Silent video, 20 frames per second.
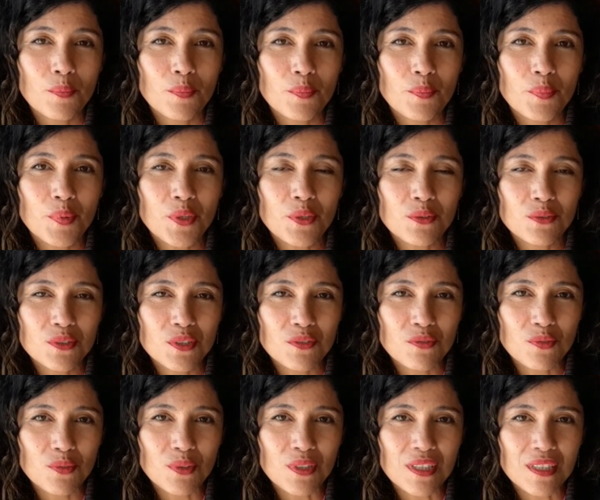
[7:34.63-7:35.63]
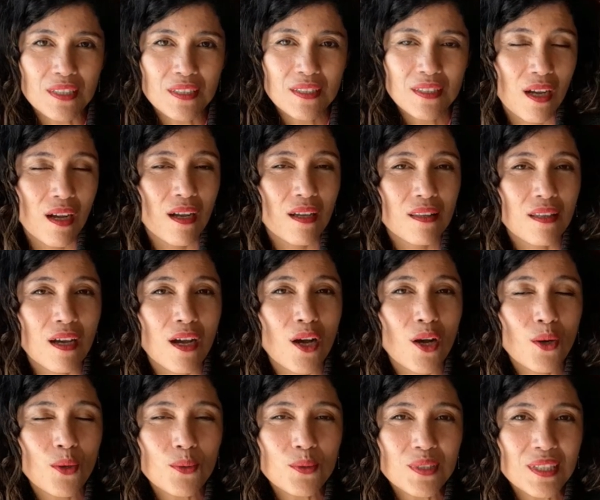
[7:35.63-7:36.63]
beautifully. The
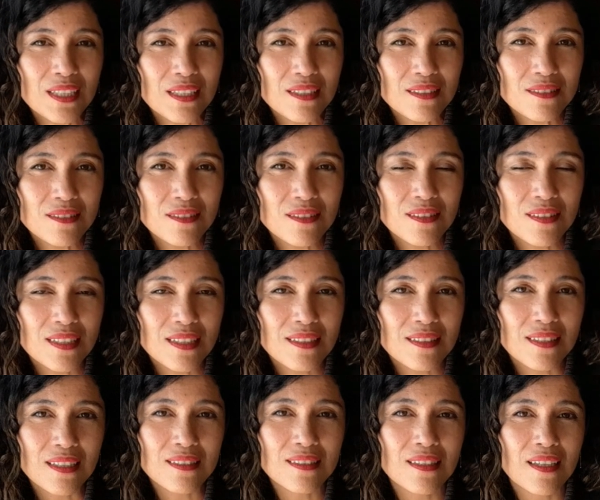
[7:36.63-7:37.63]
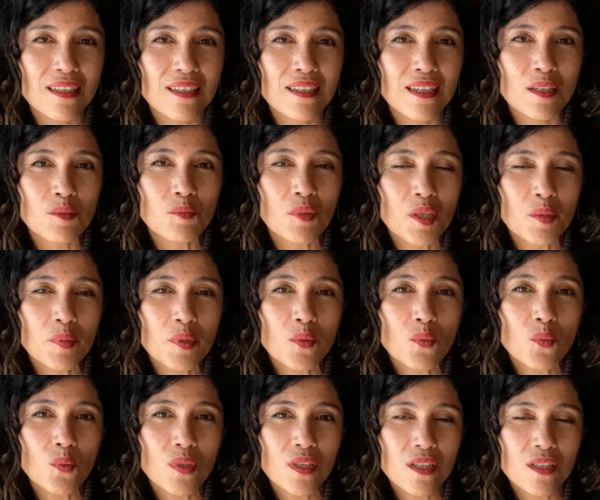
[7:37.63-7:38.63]
only little thing that they can maybe
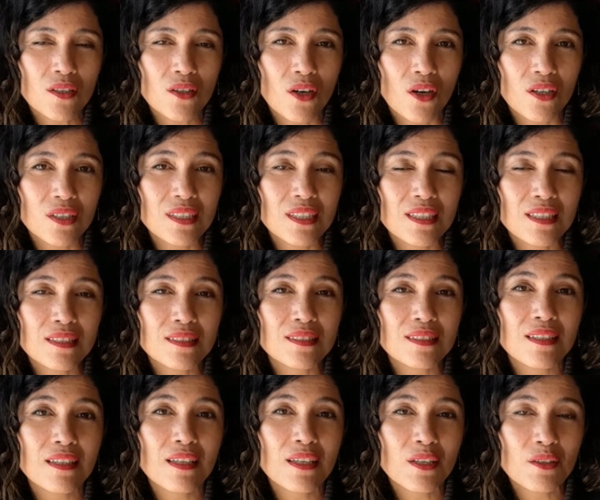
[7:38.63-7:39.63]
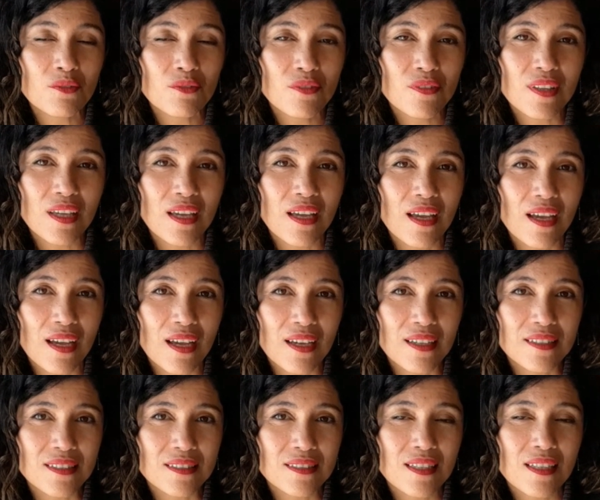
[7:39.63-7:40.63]
work on is if they
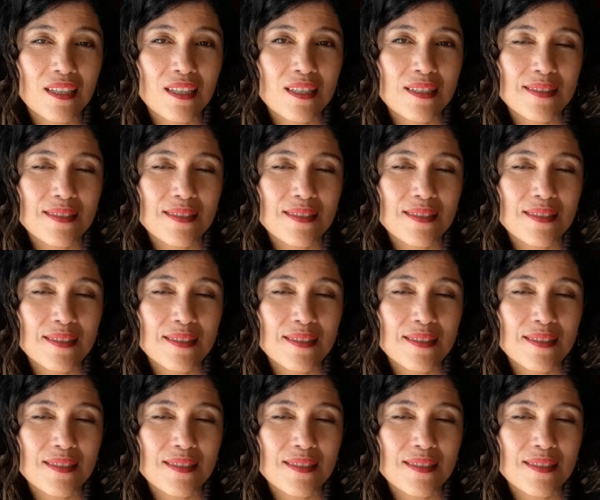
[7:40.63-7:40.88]
added